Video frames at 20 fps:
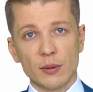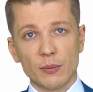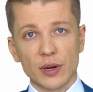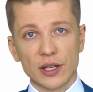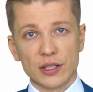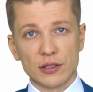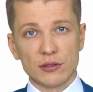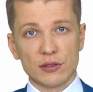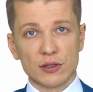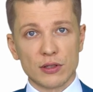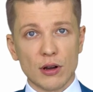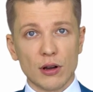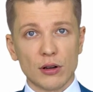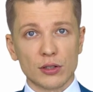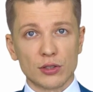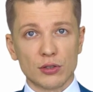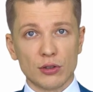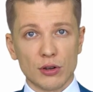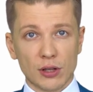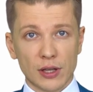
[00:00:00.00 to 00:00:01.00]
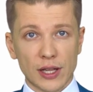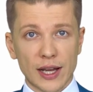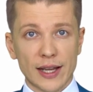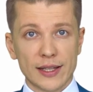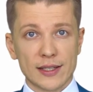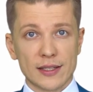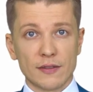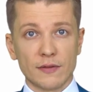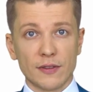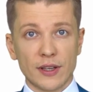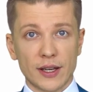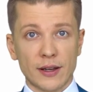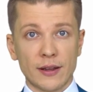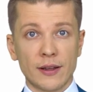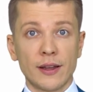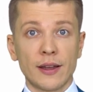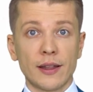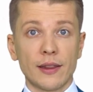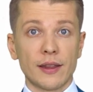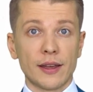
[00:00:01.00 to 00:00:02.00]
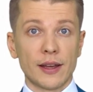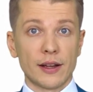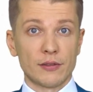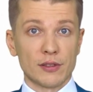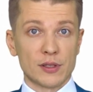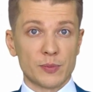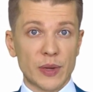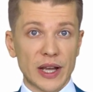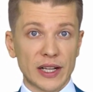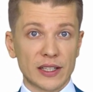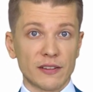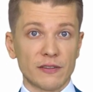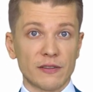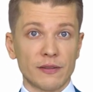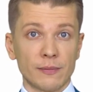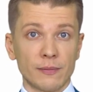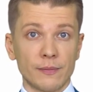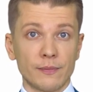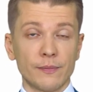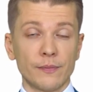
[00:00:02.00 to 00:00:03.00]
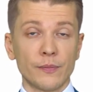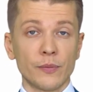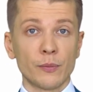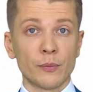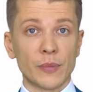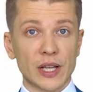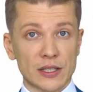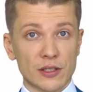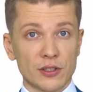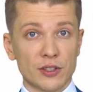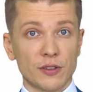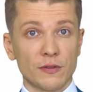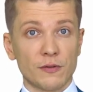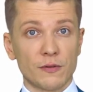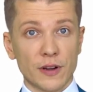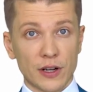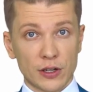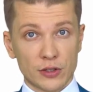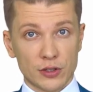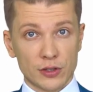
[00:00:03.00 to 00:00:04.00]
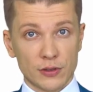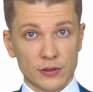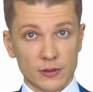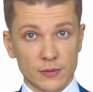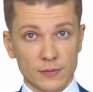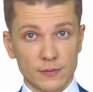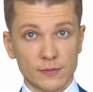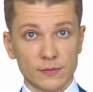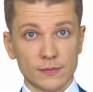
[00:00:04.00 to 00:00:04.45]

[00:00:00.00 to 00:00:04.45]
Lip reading: but to talk to your clients via their respective messaging functions.